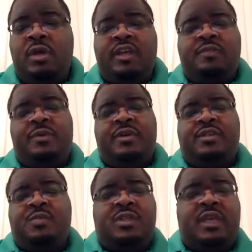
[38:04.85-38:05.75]
It's because
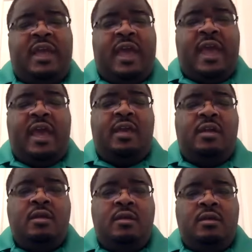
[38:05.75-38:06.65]
it's what they had,
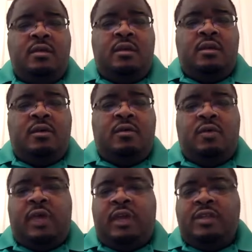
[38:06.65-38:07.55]
and
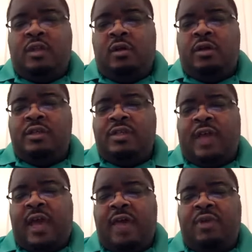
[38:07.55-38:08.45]
as long as
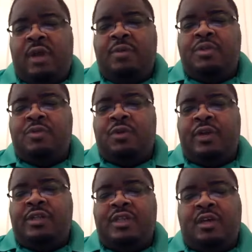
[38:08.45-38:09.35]
I have an opportunity
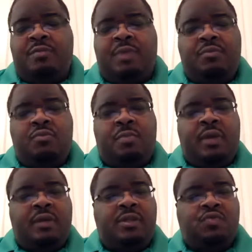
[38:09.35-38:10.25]
to tell people
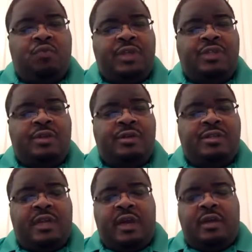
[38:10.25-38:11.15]
about this research
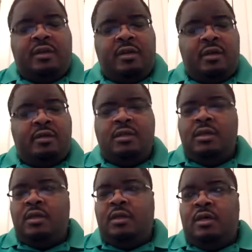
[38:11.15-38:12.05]
that I conduct,
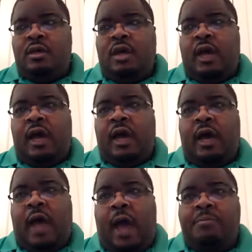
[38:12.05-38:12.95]

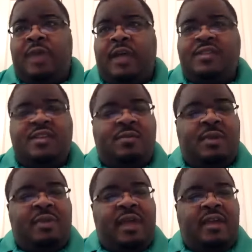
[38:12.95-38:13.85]
I
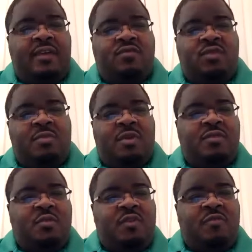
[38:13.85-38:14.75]
celebrate Black History
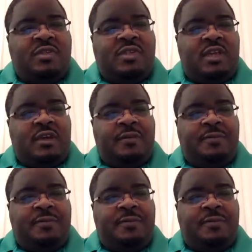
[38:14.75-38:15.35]
Month 12 months a year.